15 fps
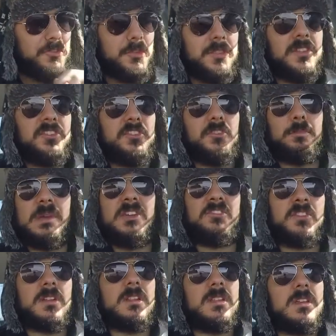So this is
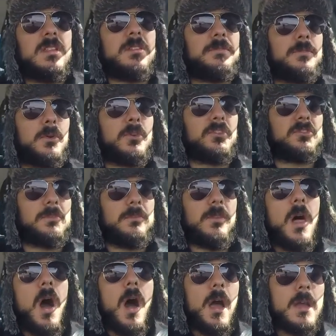basically the first
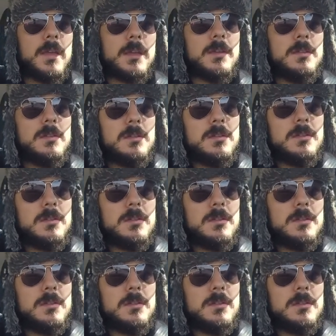vlog